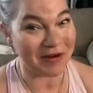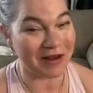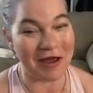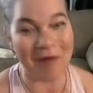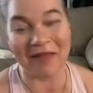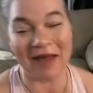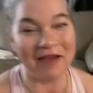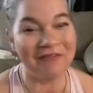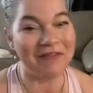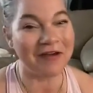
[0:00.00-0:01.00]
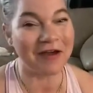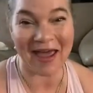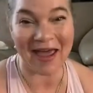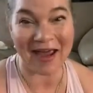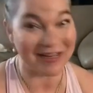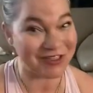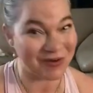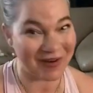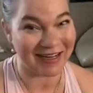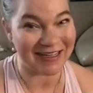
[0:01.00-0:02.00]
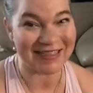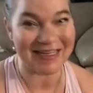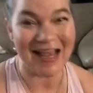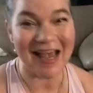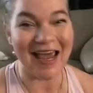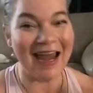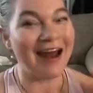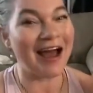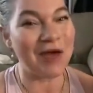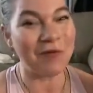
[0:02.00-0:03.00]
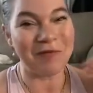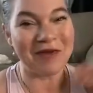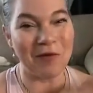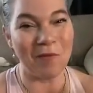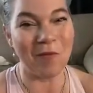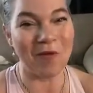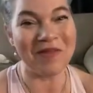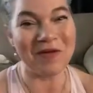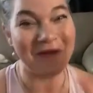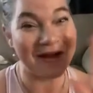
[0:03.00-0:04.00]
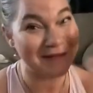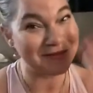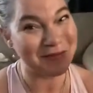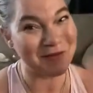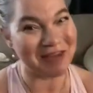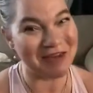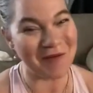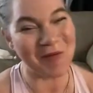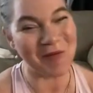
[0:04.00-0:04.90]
want to come live, come ahead and join us, and I will be more than welcome to bring you on